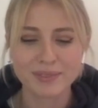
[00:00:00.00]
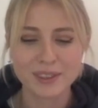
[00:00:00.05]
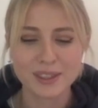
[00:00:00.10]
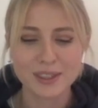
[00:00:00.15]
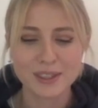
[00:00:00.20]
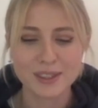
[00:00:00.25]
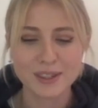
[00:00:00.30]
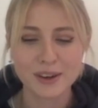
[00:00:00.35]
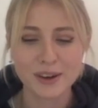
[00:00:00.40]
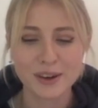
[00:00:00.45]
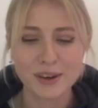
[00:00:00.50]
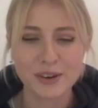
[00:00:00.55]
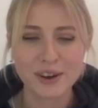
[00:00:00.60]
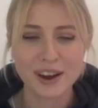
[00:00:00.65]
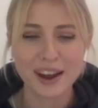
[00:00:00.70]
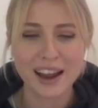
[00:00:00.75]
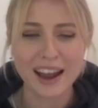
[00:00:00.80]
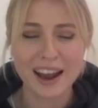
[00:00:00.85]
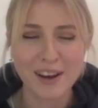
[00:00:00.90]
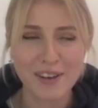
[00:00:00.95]

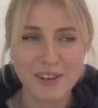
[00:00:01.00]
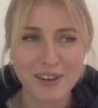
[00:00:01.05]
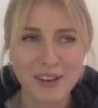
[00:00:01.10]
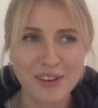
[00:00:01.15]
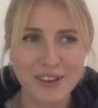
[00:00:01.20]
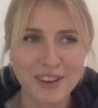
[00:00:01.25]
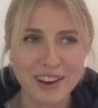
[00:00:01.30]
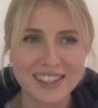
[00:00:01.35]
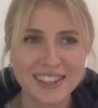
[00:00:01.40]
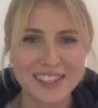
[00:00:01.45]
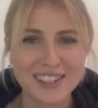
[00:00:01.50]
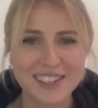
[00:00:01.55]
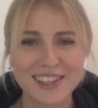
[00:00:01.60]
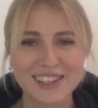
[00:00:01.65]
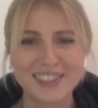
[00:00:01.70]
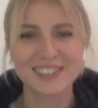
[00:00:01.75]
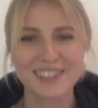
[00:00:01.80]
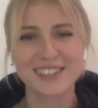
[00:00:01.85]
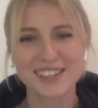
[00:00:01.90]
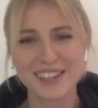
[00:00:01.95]
So our
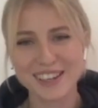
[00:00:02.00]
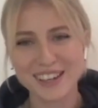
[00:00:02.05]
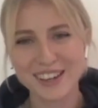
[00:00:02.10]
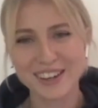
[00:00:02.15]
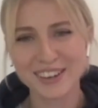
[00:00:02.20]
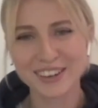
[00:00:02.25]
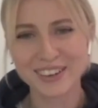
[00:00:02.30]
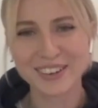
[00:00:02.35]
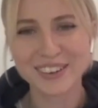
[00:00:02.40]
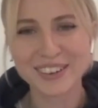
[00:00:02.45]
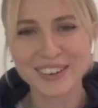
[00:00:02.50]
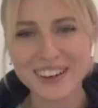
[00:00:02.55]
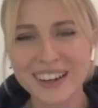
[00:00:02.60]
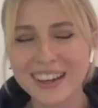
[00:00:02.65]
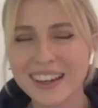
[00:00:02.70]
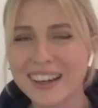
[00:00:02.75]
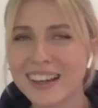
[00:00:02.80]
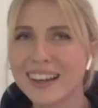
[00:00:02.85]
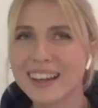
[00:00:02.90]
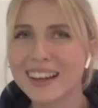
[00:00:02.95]
question to you,
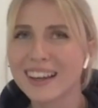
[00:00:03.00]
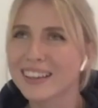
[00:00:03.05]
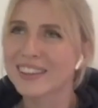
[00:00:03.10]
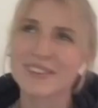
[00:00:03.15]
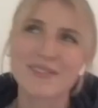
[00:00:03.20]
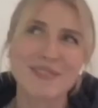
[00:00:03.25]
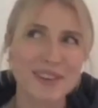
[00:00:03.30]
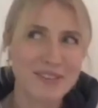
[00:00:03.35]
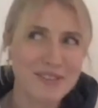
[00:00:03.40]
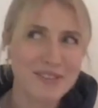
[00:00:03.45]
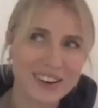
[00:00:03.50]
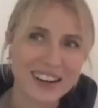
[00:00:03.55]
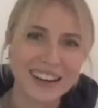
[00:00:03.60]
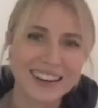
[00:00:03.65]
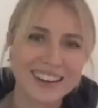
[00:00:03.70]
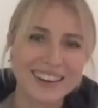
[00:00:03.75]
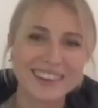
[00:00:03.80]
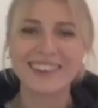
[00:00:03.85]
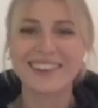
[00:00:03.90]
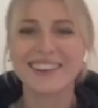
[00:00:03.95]
it's a bit
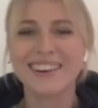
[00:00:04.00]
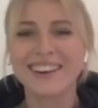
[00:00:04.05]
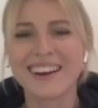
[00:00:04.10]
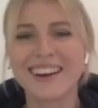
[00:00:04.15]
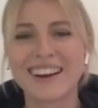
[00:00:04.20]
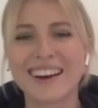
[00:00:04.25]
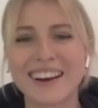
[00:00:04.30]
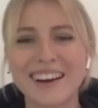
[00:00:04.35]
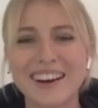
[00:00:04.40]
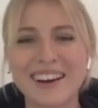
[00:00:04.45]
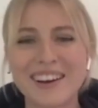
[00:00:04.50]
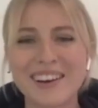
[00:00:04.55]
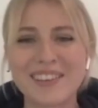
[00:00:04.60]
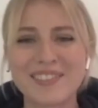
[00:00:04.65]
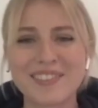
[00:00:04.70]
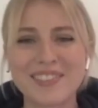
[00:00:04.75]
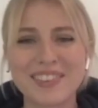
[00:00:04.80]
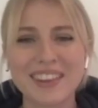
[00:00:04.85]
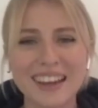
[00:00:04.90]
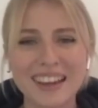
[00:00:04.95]
weird,
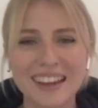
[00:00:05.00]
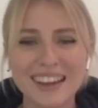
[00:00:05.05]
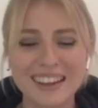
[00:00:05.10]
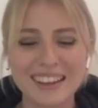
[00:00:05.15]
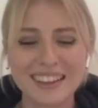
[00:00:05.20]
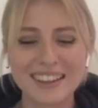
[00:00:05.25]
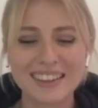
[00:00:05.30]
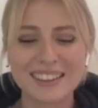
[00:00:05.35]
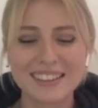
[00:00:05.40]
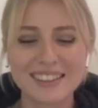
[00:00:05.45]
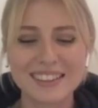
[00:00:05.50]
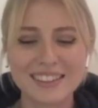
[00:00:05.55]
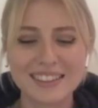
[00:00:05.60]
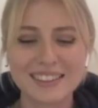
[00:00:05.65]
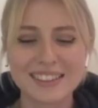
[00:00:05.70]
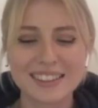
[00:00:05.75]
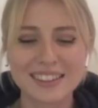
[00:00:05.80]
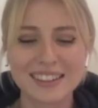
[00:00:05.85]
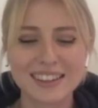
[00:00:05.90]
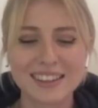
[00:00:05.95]
is
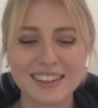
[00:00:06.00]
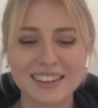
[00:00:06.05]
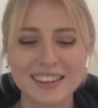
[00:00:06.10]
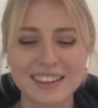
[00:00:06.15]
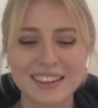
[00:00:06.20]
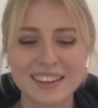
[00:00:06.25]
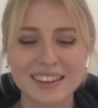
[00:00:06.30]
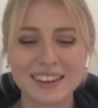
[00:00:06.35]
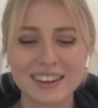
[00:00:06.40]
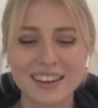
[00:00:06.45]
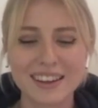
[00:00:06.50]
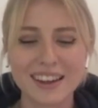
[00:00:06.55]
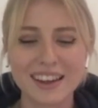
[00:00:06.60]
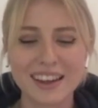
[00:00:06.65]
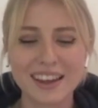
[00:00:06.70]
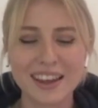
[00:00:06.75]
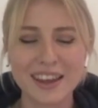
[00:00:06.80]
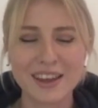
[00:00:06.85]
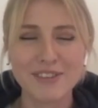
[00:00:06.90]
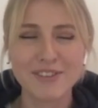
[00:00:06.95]

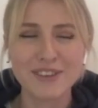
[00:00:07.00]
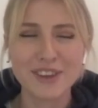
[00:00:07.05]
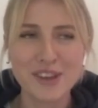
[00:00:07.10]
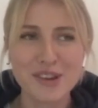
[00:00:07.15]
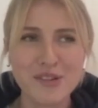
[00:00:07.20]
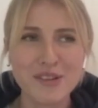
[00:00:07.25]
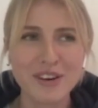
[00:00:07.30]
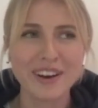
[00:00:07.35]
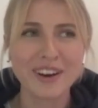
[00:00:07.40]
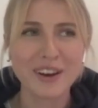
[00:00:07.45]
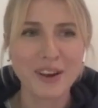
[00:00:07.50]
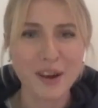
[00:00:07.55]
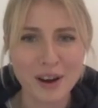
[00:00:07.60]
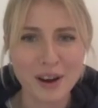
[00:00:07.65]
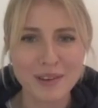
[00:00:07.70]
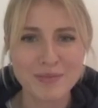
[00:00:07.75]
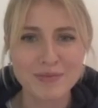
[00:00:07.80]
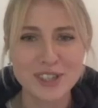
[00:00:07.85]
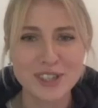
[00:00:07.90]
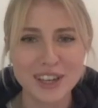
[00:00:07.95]
if you were an
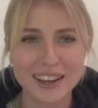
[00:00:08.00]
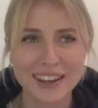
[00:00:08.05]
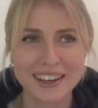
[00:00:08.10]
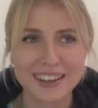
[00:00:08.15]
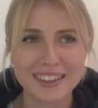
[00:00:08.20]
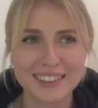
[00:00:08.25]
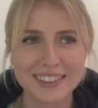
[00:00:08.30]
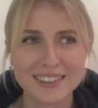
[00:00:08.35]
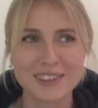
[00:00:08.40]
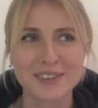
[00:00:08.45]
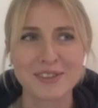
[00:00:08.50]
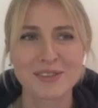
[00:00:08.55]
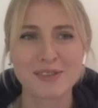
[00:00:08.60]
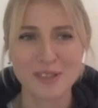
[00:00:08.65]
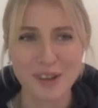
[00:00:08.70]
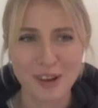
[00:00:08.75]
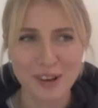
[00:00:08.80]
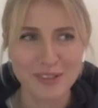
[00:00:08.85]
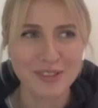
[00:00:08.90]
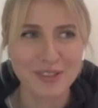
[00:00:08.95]
object,
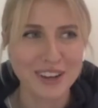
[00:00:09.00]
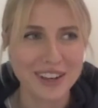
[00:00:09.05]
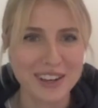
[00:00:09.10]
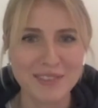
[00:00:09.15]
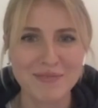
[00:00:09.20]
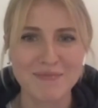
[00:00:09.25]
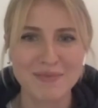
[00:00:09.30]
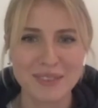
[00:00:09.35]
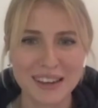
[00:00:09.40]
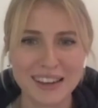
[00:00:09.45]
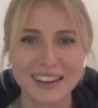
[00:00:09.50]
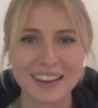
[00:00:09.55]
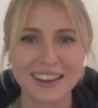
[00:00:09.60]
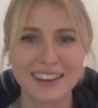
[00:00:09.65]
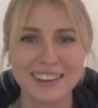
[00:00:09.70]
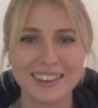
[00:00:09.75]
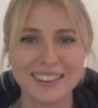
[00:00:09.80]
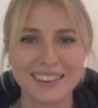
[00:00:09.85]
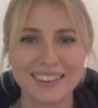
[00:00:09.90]
what would it be?